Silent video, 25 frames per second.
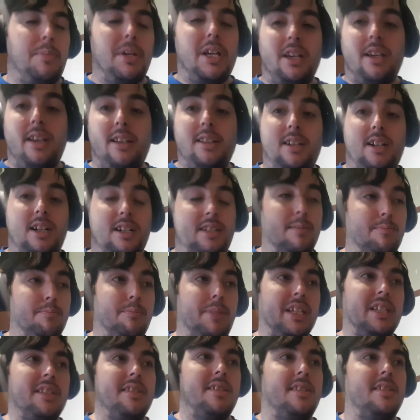and I can
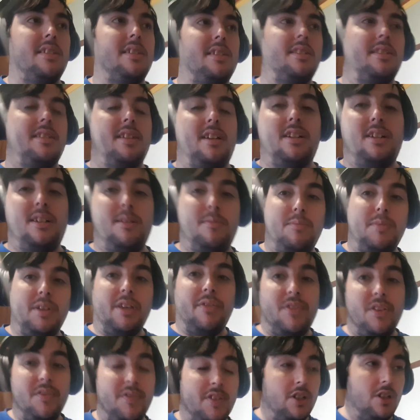base this.
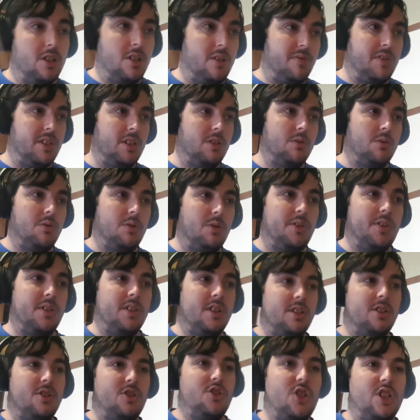If you've heard of the
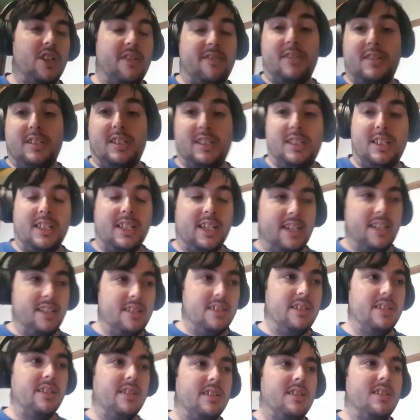author Sherilyn
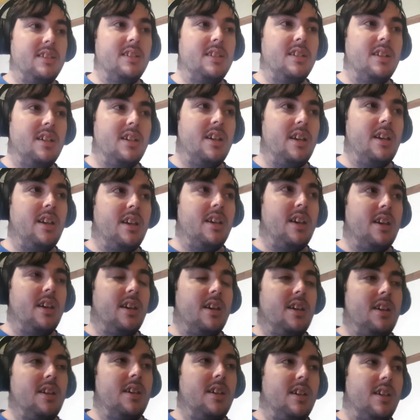Kenyon,
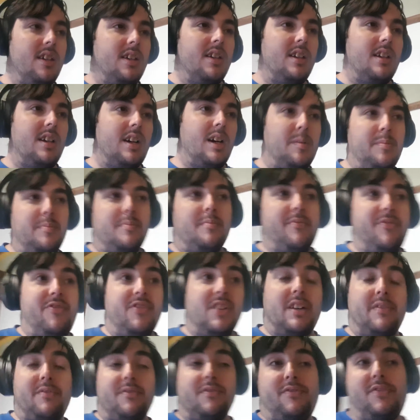up
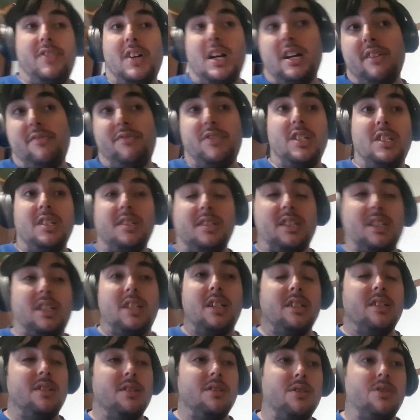5 years
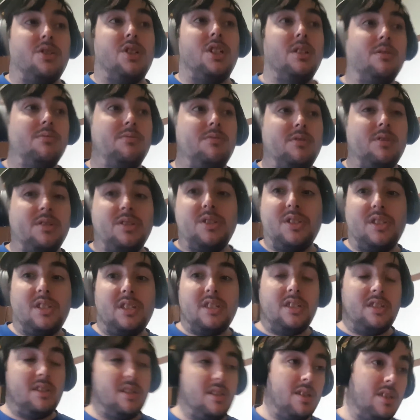ago, she
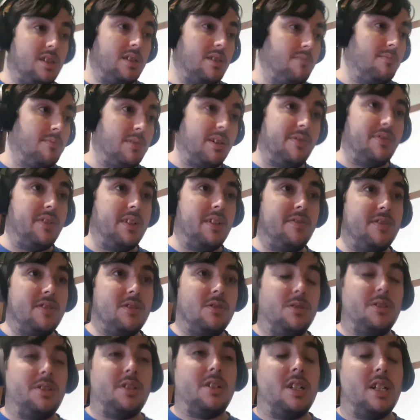was my favorite
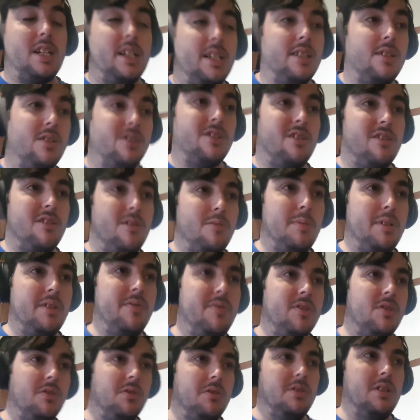author. I held her
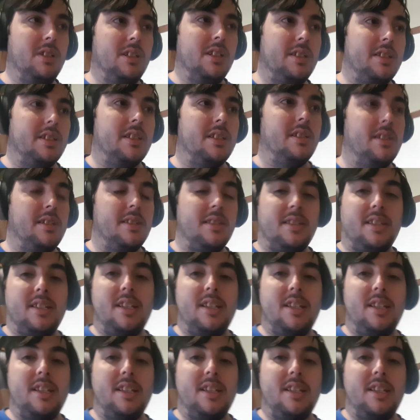above all others,